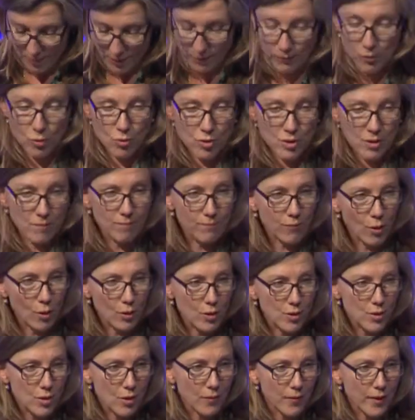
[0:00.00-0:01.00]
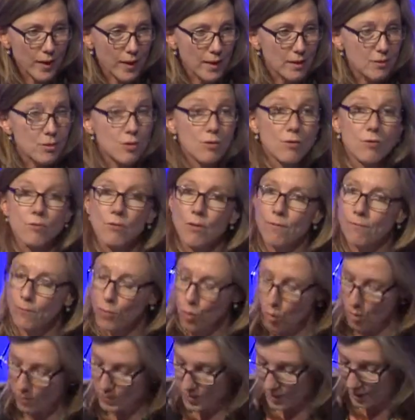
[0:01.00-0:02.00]
but of course it follows on the heels of the
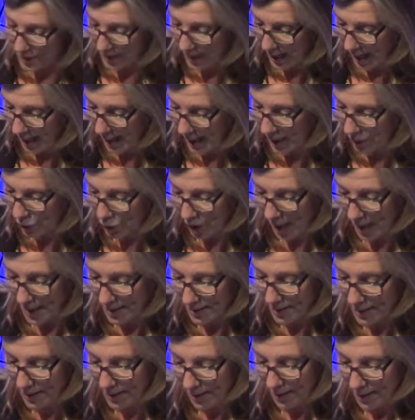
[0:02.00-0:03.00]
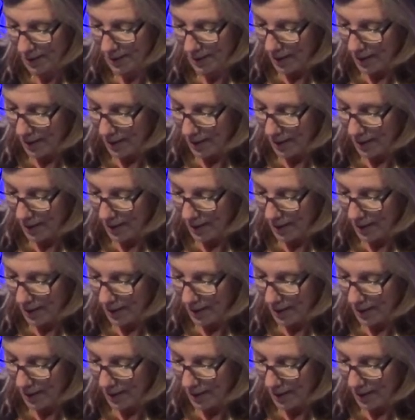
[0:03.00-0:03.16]
reforms to the NHS